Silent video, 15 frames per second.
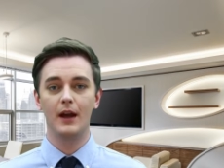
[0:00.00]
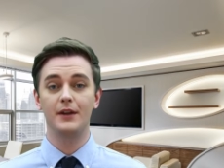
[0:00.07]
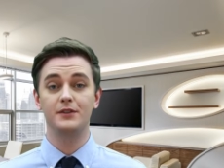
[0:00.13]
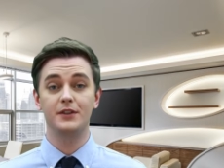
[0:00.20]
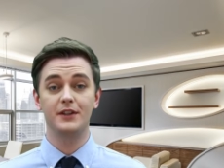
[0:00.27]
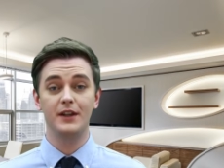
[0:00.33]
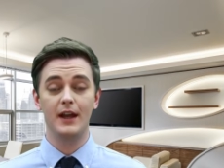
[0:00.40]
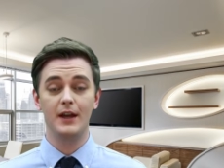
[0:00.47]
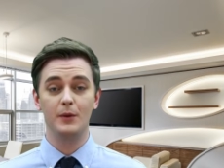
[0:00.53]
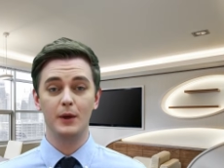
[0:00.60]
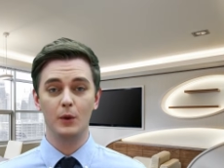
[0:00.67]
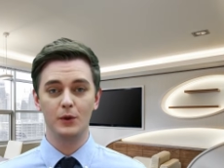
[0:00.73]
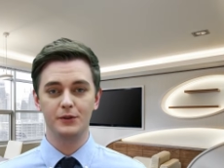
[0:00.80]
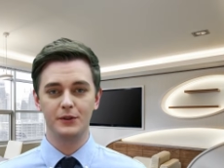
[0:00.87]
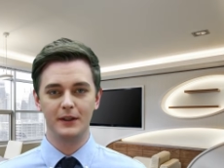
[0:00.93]
And today
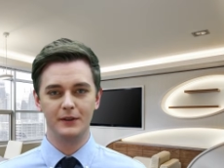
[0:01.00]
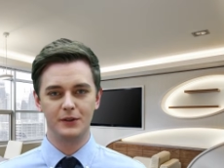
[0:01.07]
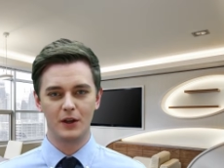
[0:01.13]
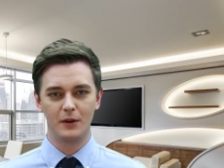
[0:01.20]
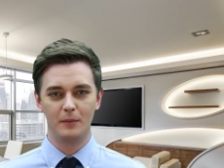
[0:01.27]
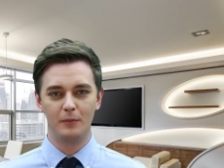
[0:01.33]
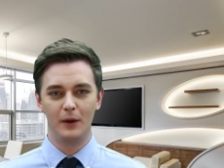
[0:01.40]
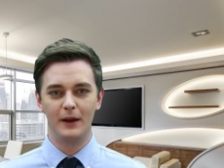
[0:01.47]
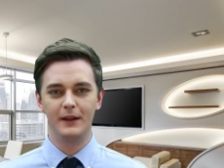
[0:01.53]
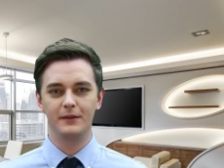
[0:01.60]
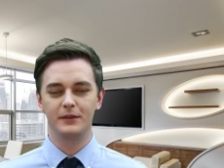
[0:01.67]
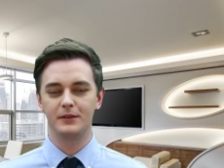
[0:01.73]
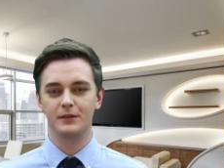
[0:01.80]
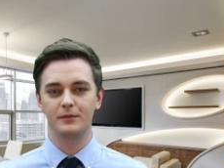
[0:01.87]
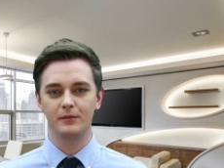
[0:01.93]
we will see some
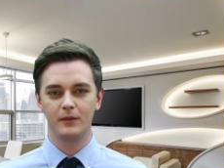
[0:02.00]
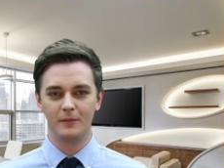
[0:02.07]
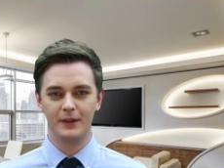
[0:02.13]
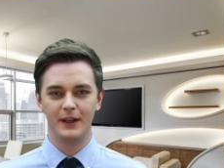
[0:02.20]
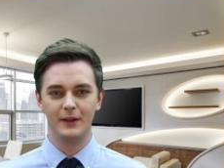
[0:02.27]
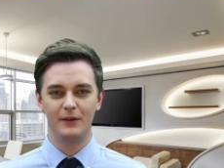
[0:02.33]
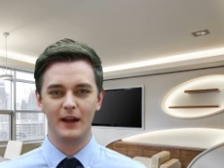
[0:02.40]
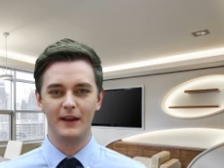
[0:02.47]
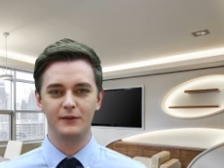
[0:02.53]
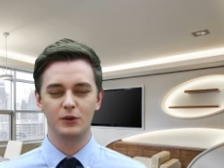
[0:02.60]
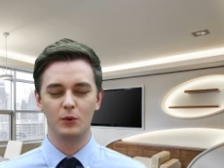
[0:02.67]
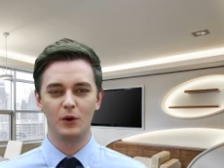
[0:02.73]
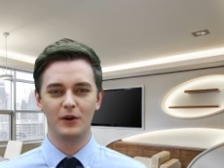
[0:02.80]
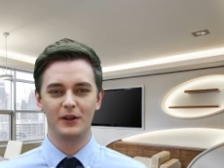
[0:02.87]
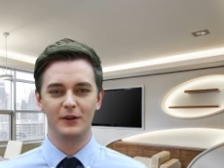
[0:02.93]
points. You have
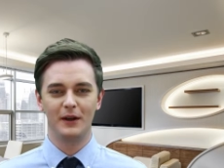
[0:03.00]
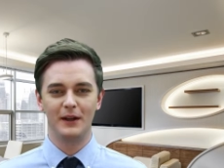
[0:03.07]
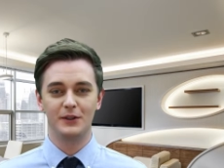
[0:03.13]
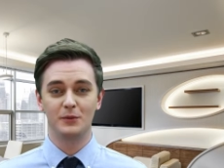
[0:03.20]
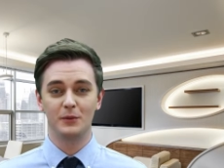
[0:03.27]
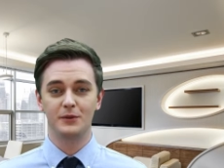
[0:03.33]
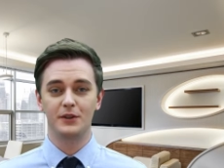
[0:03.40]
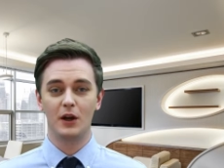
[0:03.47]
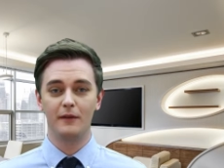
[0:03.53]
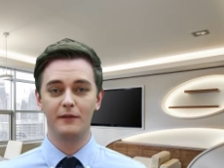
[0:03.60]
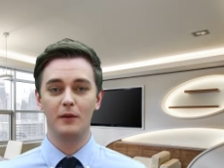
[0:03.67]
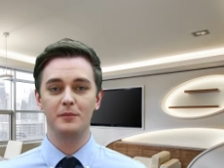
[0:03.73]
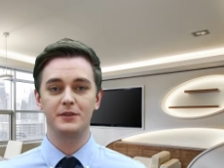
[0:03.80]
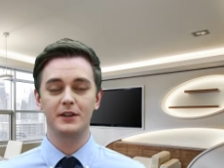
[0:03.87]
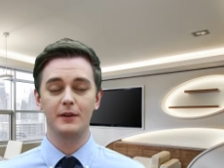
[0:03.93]
to organize yourself
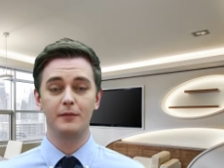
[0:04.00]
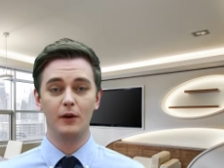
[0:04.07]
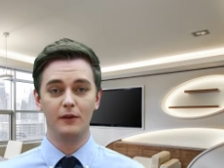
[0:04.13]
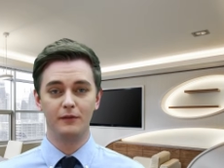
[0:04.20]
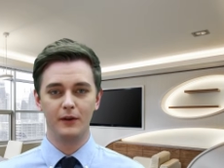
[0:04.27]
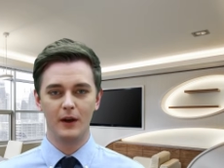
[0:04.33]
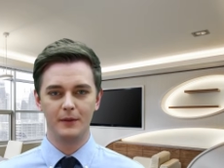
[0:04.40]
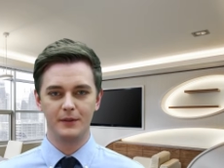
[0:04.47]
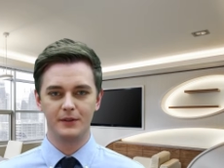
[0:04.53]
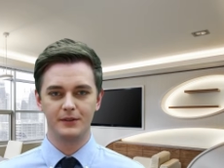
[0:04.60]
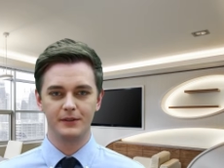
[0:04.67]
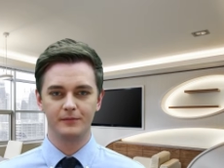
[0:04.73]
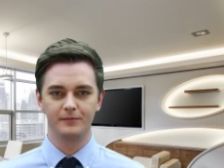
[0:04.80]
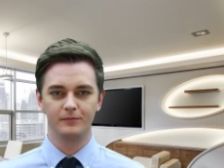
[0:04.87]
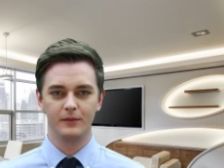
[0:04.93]
on several
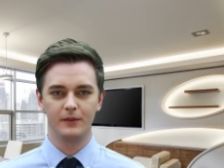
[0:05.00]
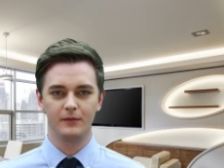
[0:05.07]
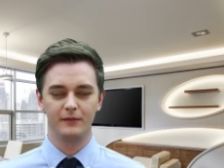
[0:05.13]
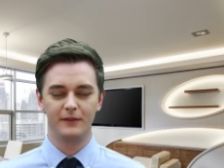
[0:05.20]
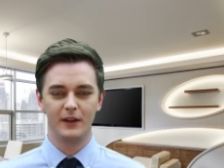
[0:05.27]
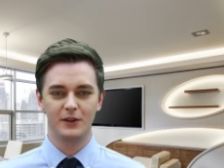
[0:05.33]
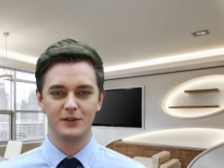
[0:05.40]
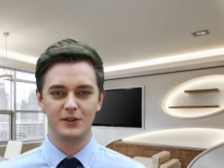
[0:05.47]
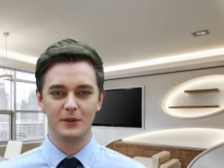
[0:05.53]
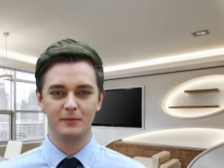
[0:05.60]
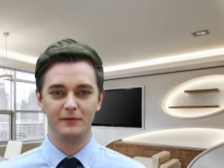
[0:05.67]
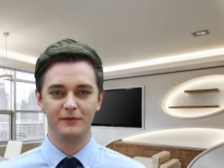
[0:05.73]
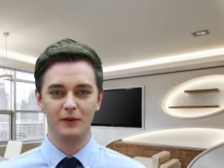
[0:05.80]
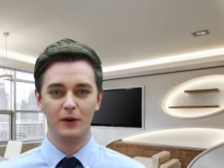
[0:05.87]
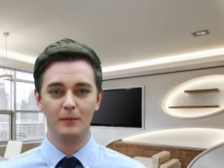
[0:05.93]
fronts. First
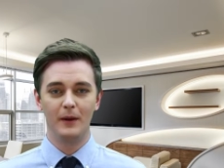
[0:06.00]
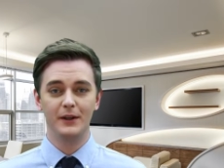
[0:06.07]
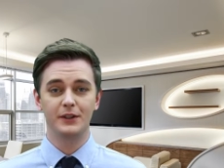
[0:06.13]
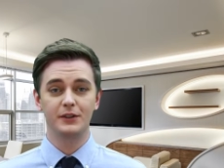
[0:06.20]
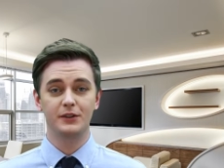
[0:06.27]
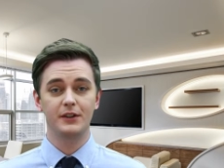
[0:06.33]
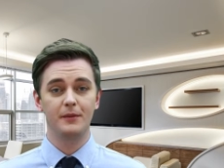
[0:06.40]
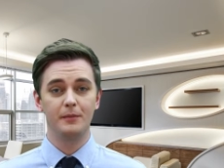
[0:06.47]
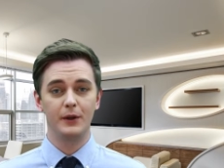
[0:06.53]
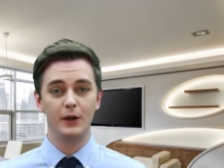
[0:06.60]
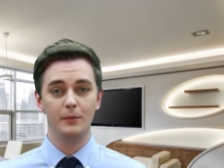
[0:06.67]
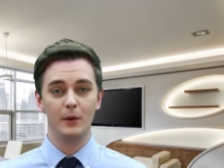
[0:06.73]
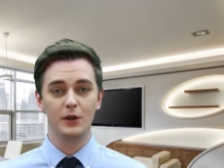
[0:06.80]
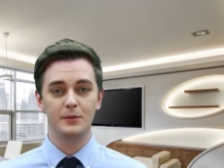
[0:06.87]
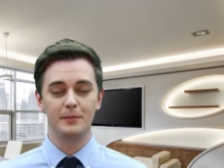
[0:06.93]
and foremost,
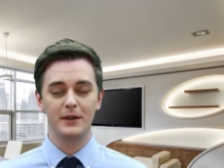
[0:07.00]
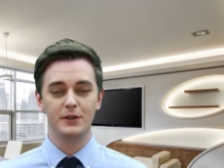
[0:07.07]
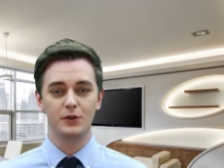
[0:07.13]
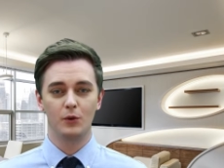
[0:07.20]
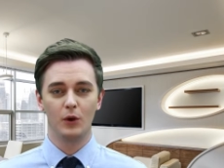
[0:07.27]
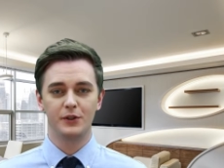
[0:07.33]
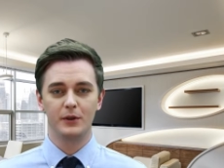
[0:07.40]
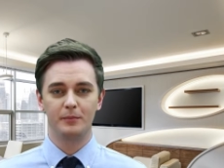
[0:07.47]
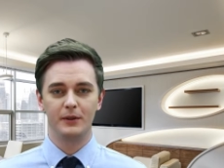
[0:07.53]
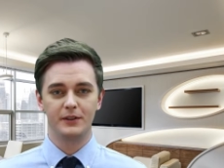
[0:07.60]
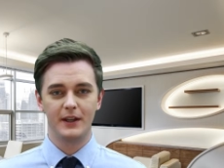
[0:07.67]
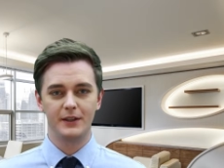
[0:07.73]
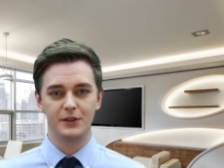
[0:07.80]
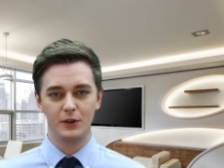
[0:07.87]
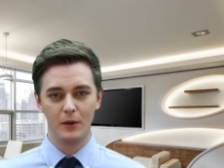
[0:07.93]
you must be sure to
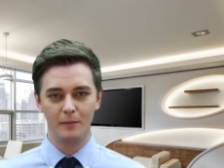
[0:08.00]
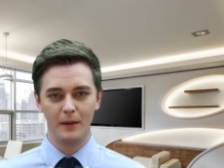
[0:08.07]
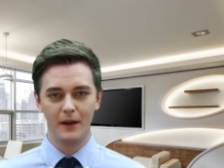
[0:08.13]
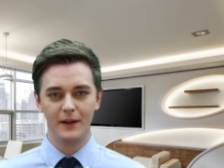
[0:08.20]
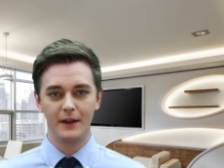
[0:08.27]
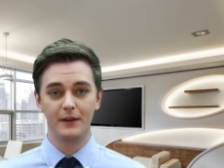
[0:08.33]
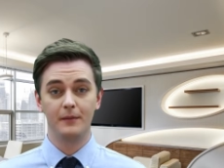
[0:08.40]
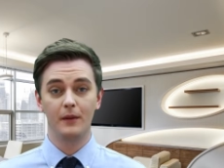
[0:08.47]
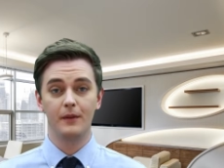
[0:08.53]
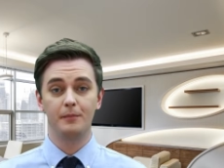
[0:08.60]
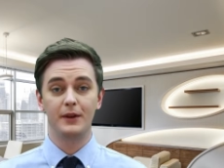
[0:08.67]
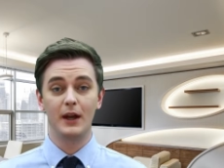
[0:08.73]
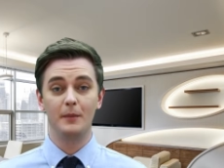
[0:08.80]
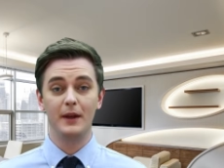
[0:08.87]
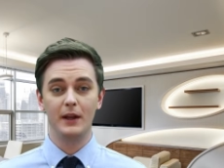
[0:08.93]
protect your money.
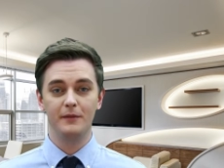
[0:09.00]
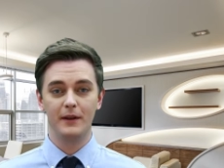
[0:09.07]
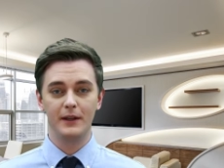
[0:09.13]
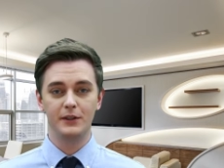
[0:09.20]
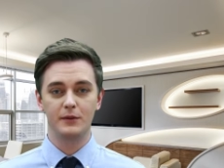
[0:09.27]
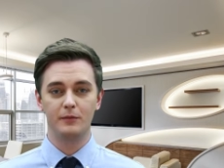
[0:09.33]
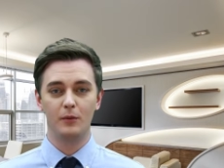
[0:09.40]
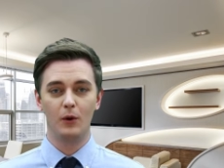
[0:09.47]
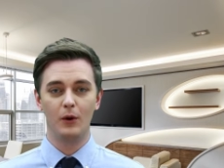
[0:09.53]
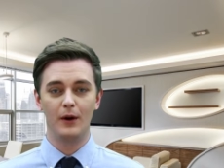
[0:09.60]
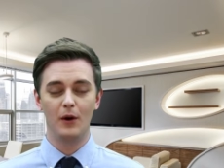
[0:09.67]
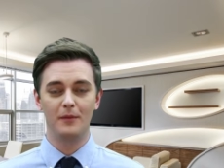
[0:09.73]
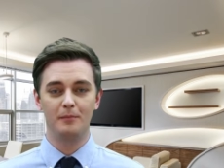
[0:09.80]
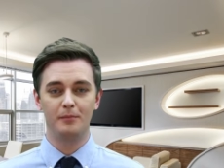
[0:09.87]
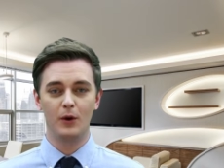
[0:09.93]
In the event of
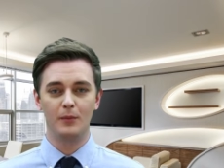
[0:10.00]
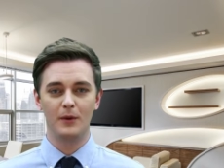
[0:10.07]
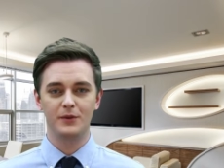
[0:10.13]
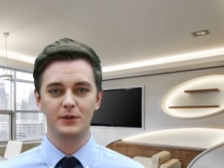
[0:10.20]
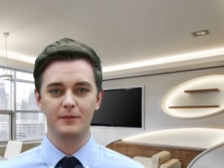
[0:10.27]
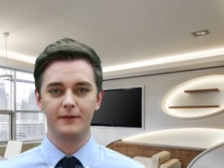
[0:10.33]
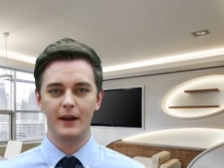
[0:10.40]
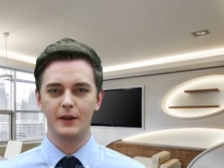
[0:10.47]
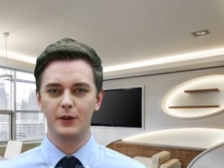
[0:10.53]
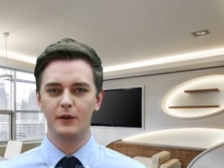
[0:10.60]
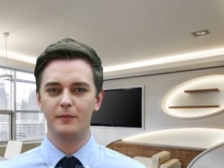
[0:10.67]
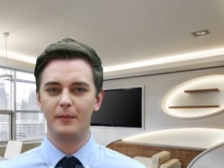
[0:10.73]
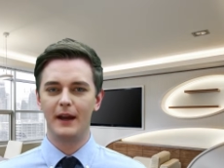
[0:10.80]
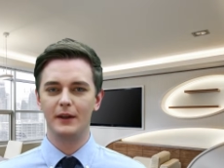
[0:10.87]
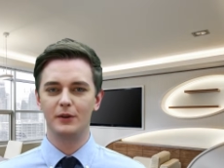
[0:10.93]
war, the loss of
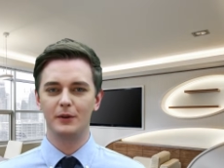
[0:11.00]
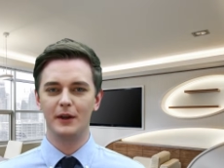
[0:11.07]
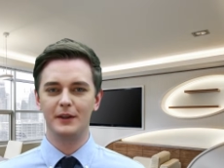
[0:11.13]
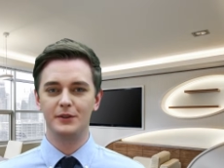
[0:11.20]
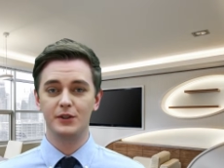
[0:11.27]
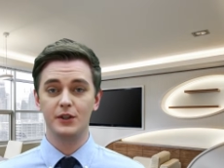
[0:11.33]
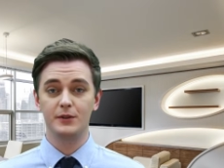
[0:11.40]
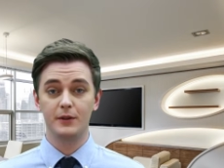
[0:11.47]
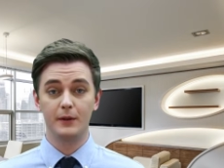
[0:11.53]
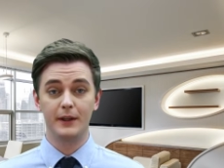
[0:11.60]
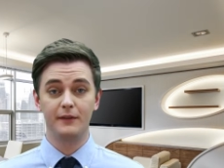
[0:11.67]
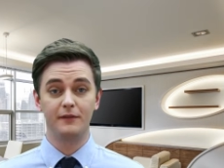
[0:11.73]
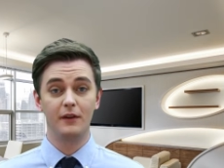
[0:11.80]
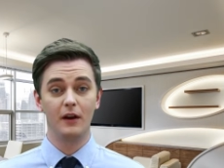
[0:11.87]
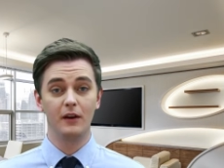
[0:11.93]
value of banknotes is
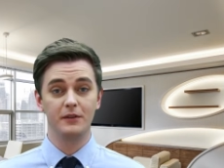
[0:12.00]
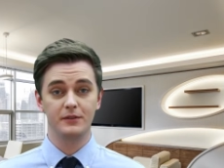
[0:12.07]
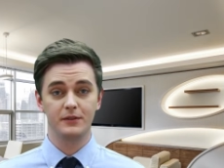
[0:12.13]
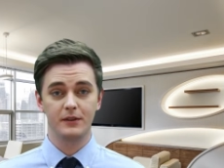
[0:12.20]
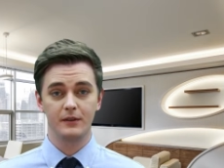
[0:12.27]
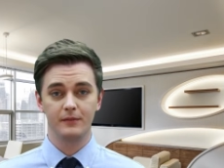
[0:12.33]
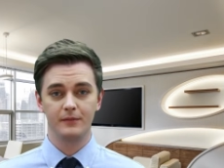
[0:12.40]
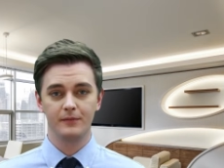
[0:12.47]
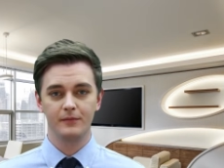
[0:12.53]
very fast.